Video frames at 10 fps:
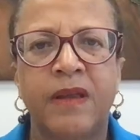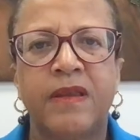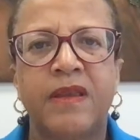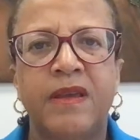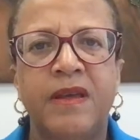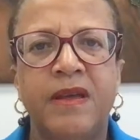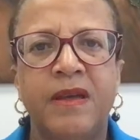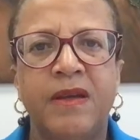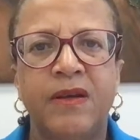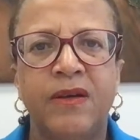
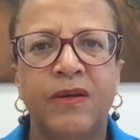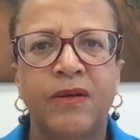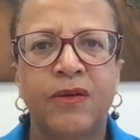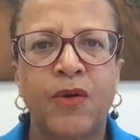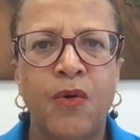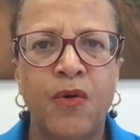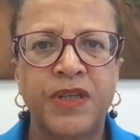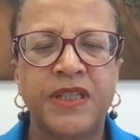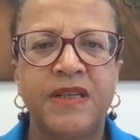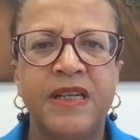the
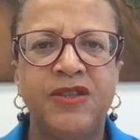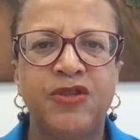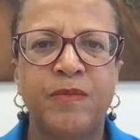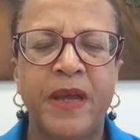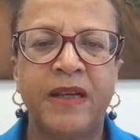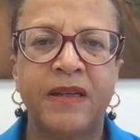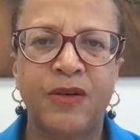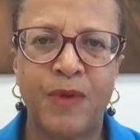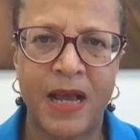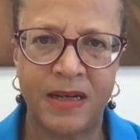court needs to make a
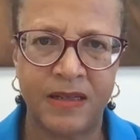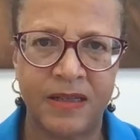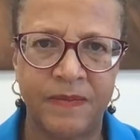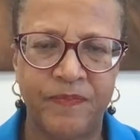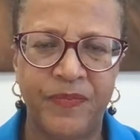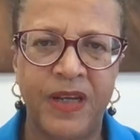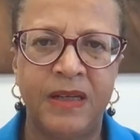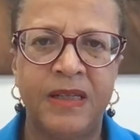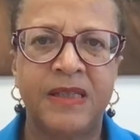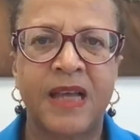grant,
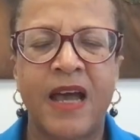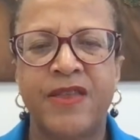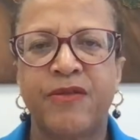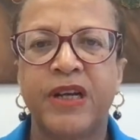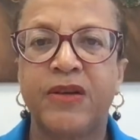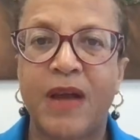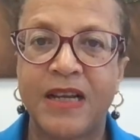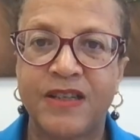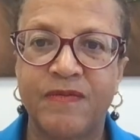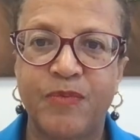and it's either a
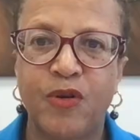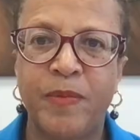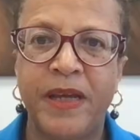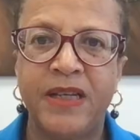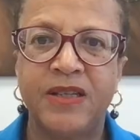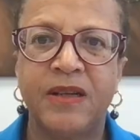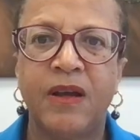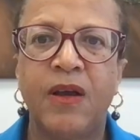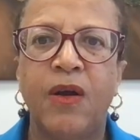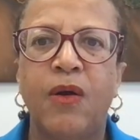grant of probate
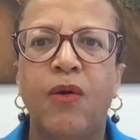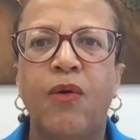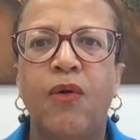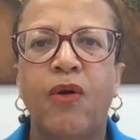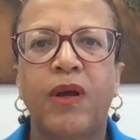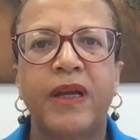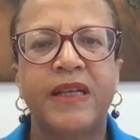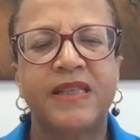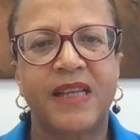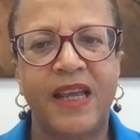or
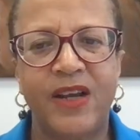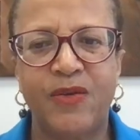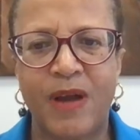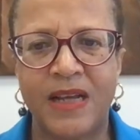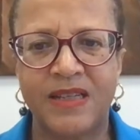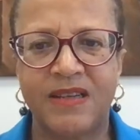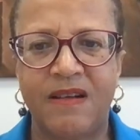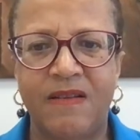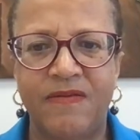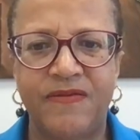it's a grant
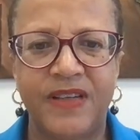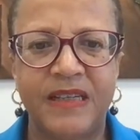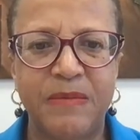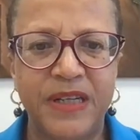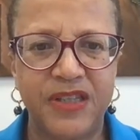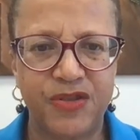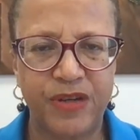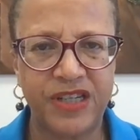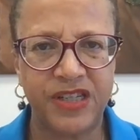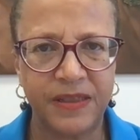of
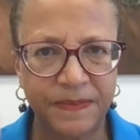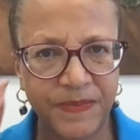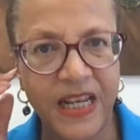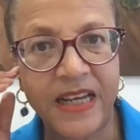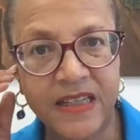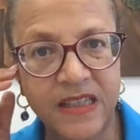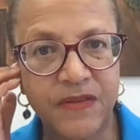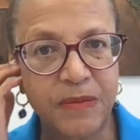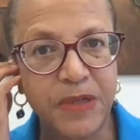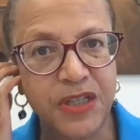administration, letters
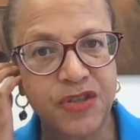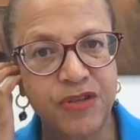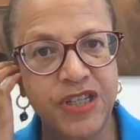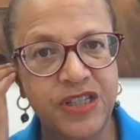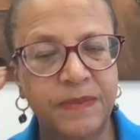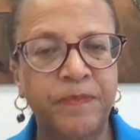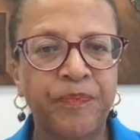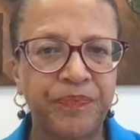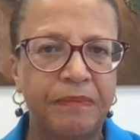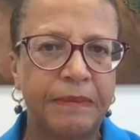of administration.
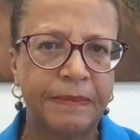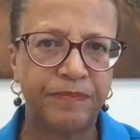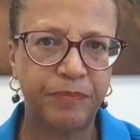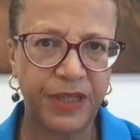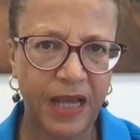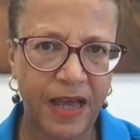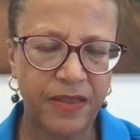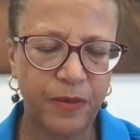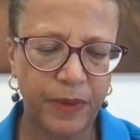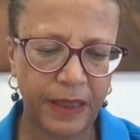But
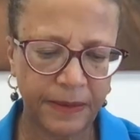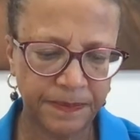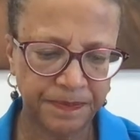either way,